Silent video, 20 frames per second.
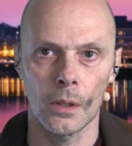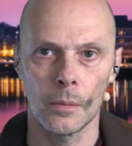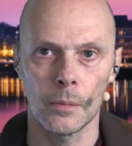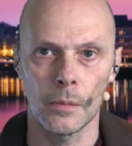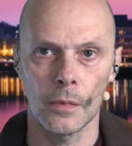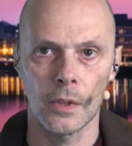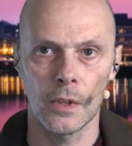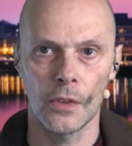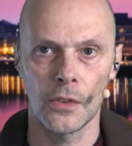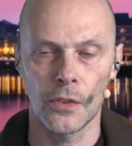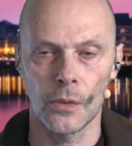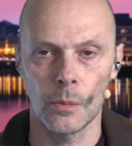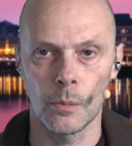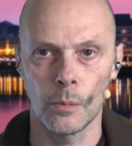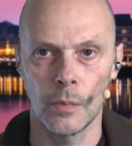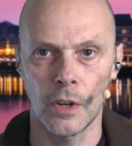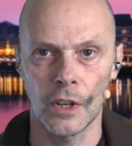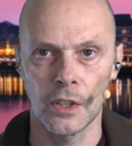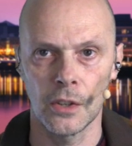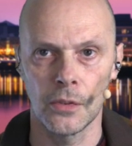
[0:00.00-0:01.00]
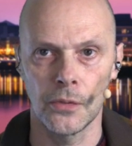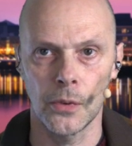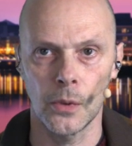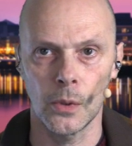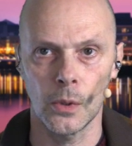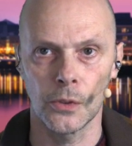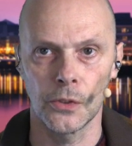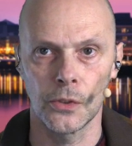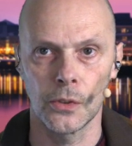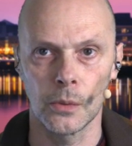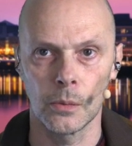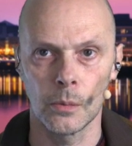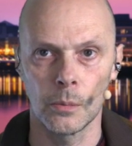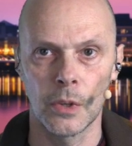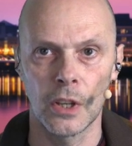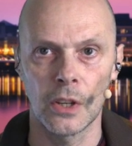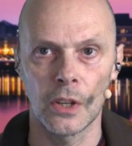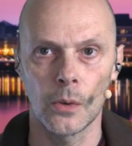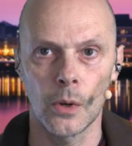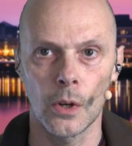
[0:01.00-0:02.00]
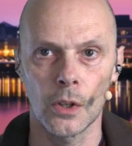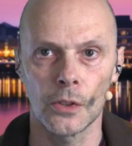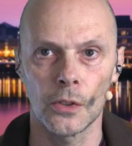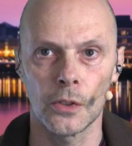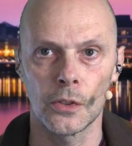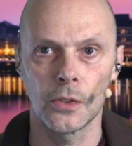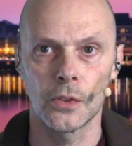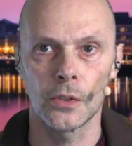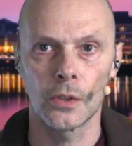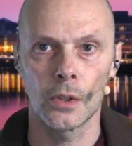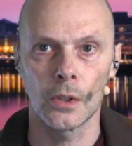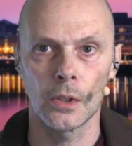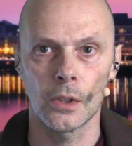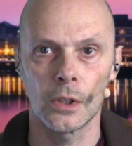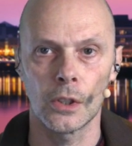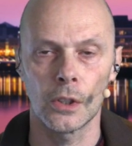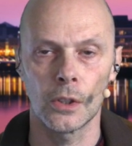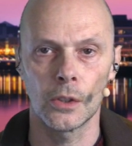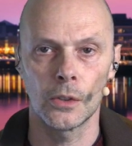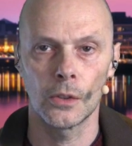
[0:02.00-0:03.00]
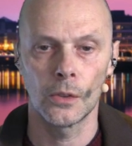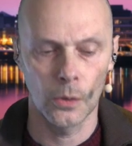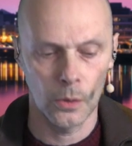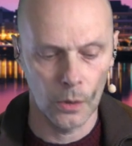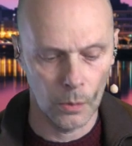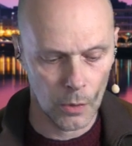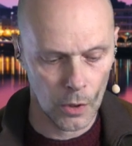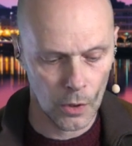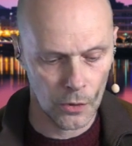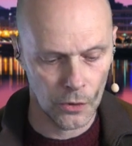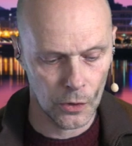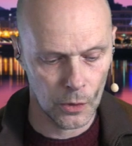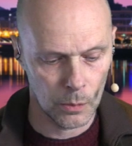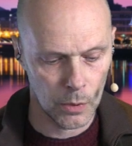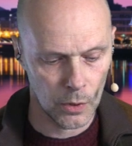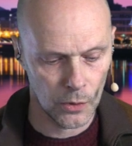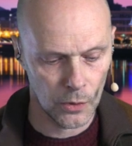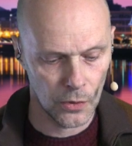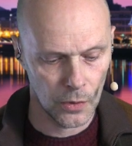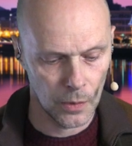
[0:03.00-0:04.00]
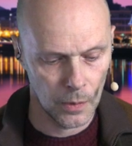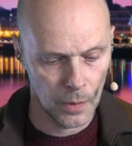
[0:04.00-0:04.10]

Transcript: is by default being routed to the master bus.